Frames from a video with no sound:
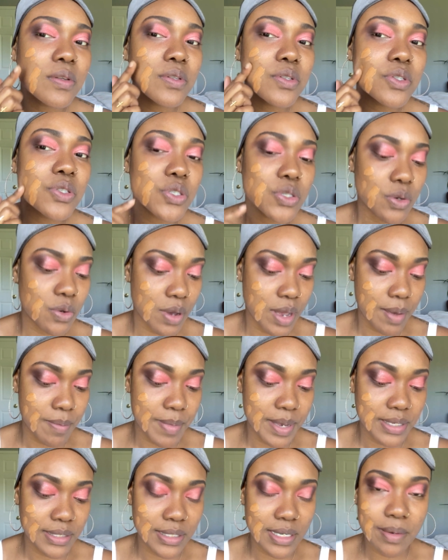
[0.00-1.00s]
So I'm
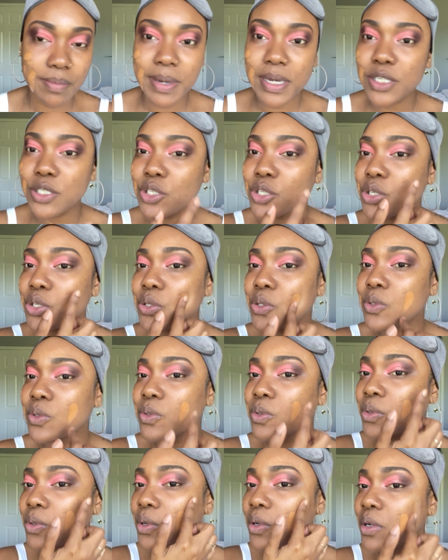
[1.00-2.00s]
mixing my
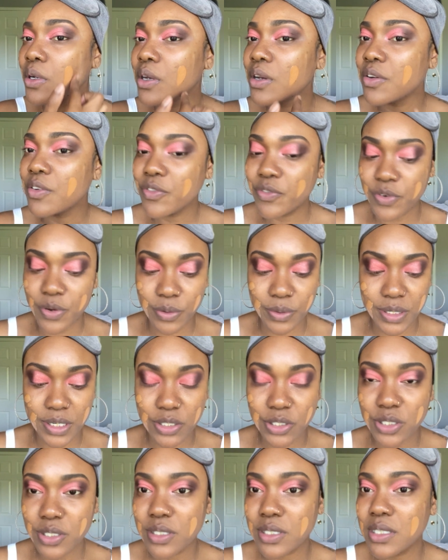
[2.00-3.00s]
two
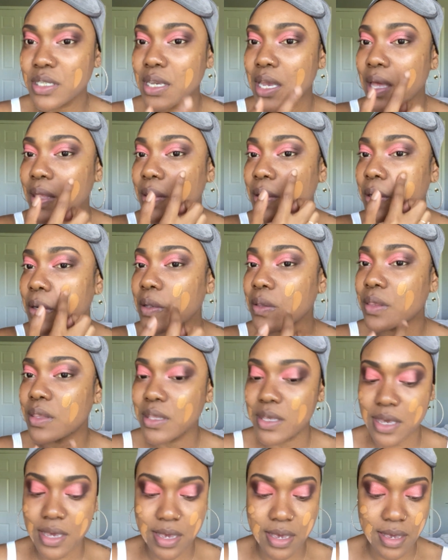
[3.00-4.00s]
foundations together,
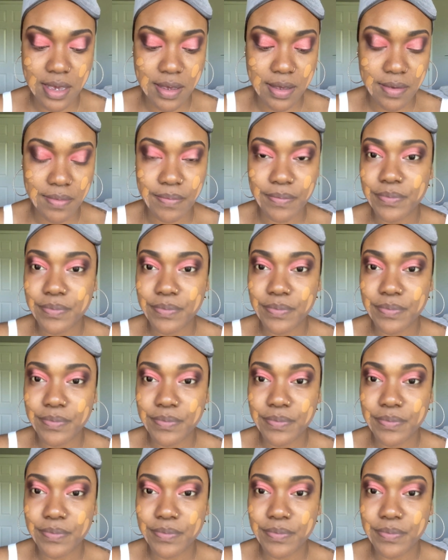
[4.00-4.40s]
the